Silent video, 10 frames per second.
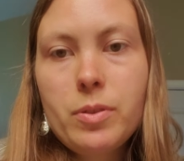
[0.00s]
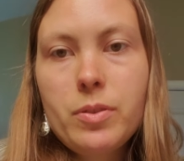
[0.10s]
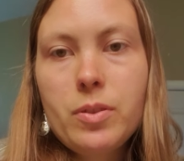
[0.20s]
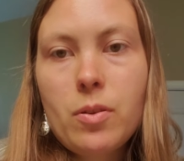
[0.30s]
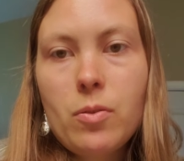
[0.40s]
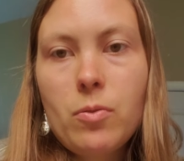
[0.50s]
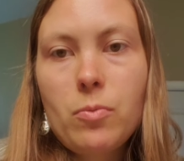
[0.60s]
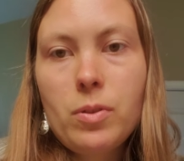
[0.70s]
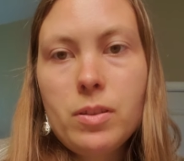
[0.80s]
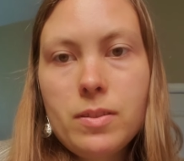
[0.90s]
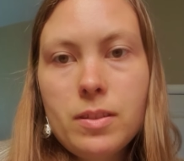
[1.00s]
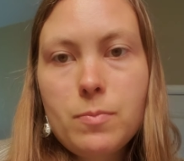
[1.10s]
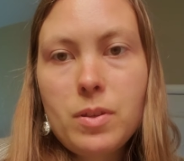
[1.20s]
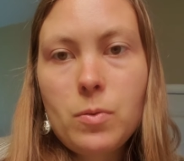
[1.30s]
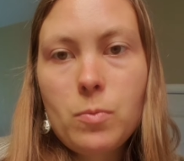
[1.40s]
So, what does this
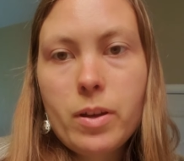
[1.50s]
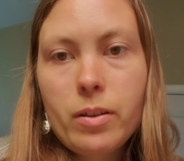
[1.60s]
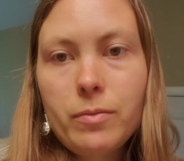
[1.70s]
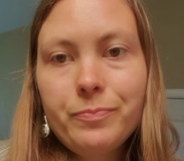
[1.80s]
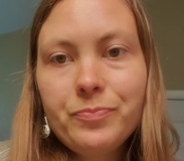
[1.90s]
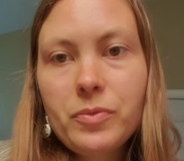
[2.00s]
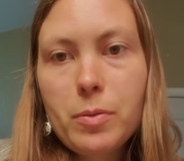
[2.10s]
mean? Well,